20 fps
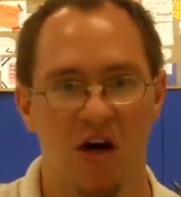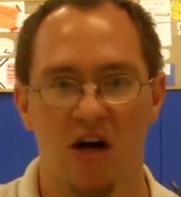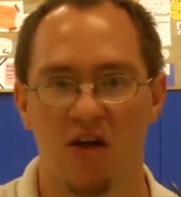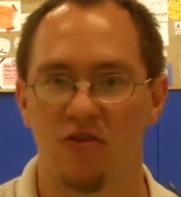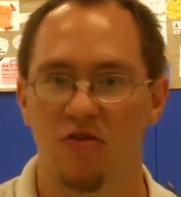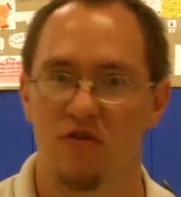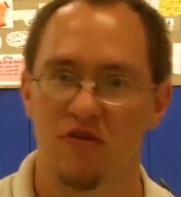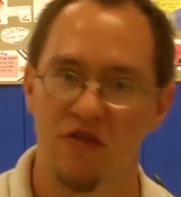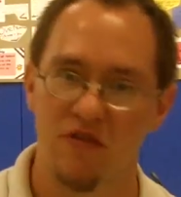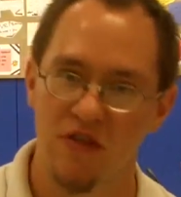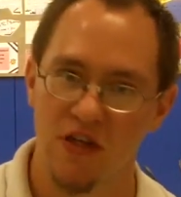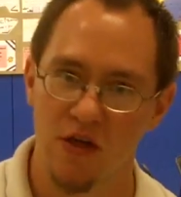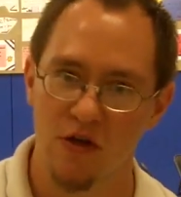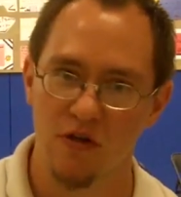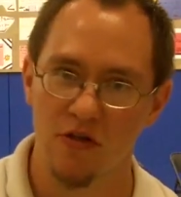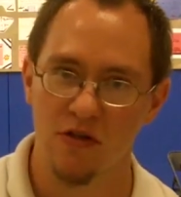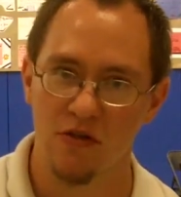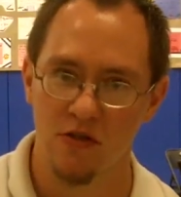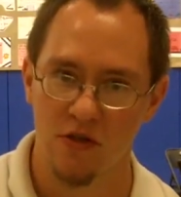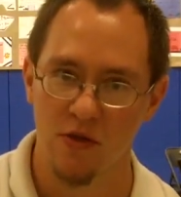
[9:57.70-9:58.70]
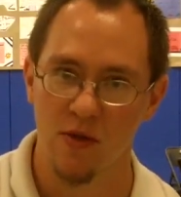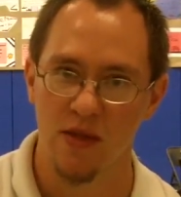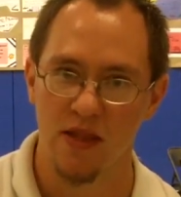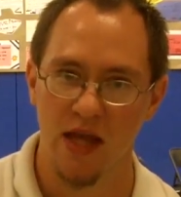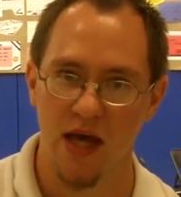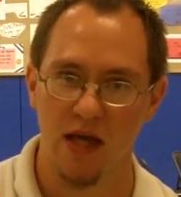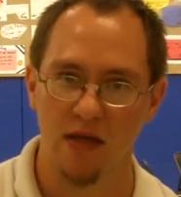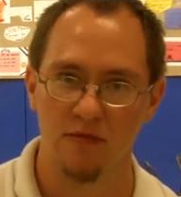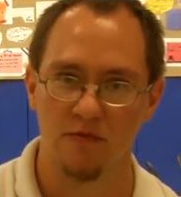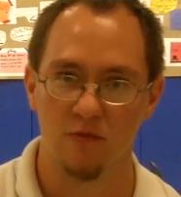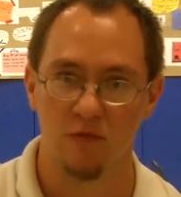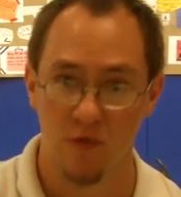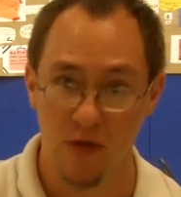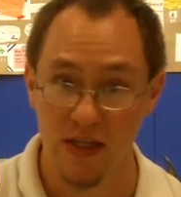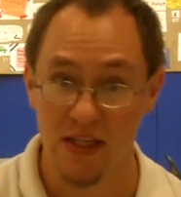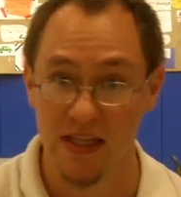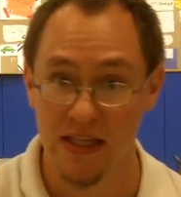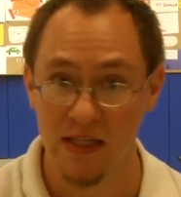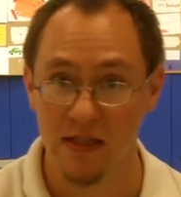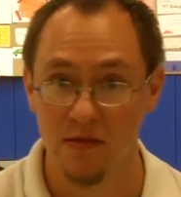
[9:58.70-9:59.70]
Hundreds of years doing that?
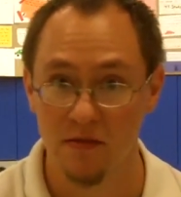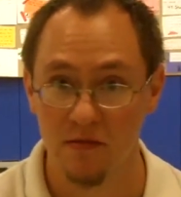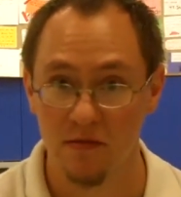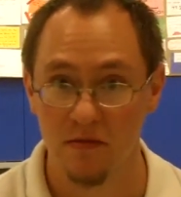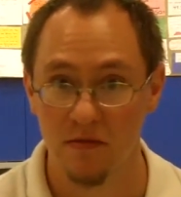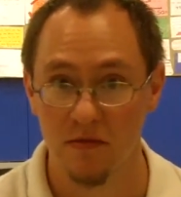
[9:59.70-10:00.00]
Really?